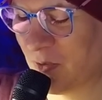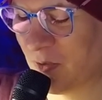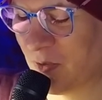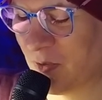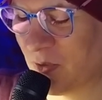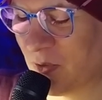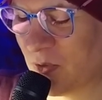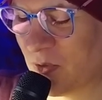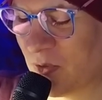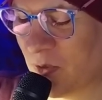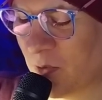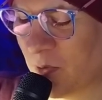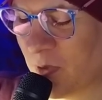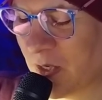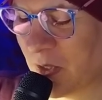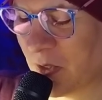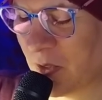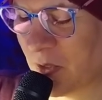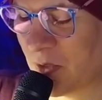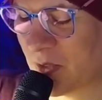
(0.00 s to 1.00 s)

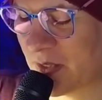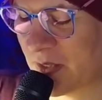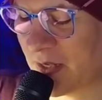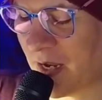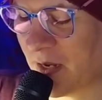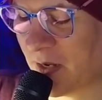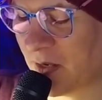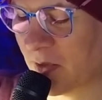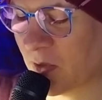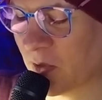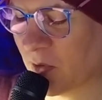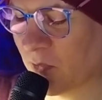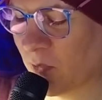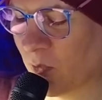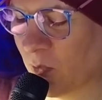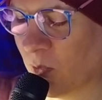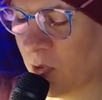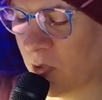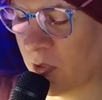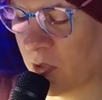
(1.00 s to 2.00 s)
Suwano sang of
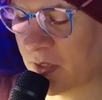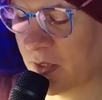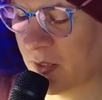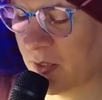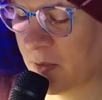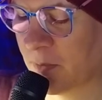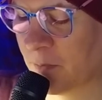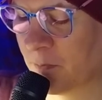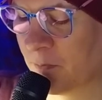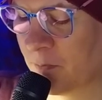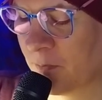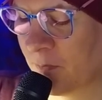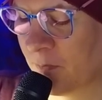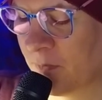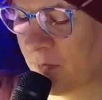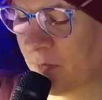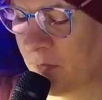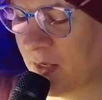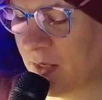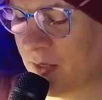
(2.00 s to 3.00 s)
water,
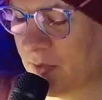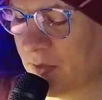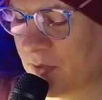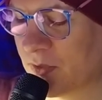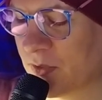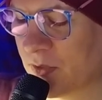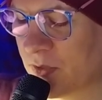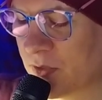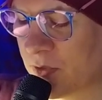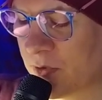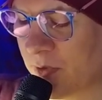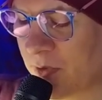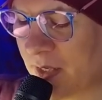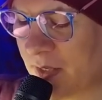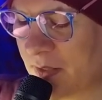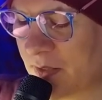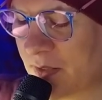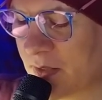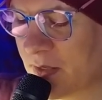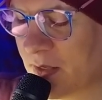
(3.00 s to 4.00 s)
its
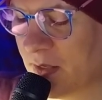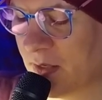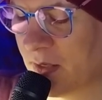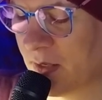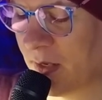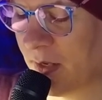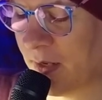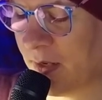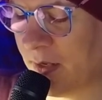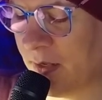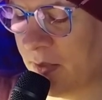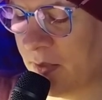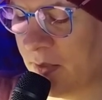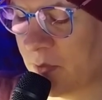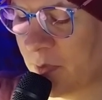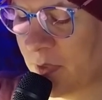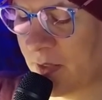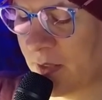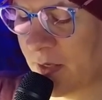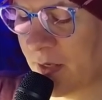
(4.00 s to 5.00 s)
streets lined
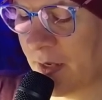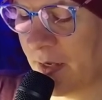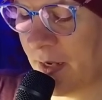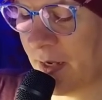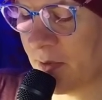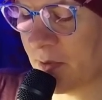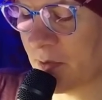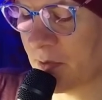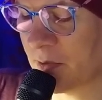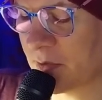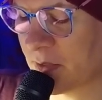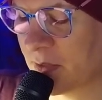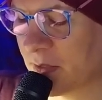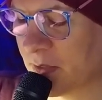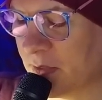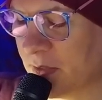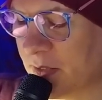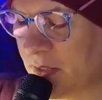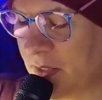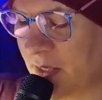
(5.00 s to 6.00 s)
with canals,
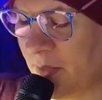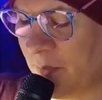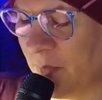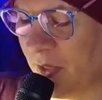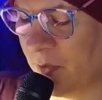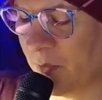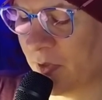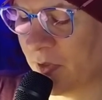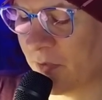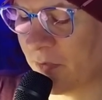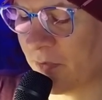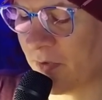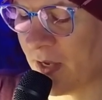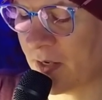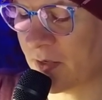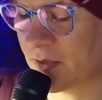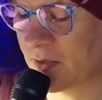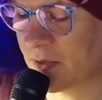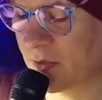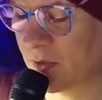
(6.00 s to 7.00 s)
teeming with
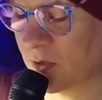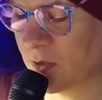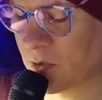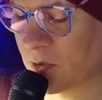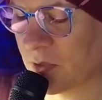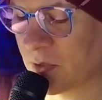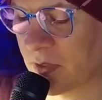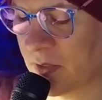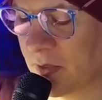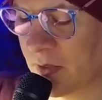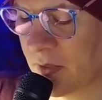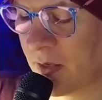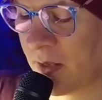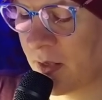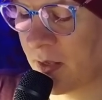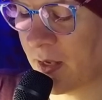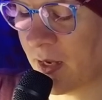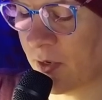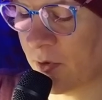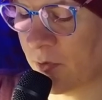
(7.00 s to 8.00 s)
fat, golden,
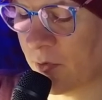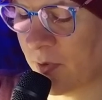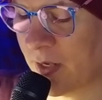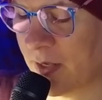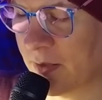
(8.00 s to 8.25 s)
and red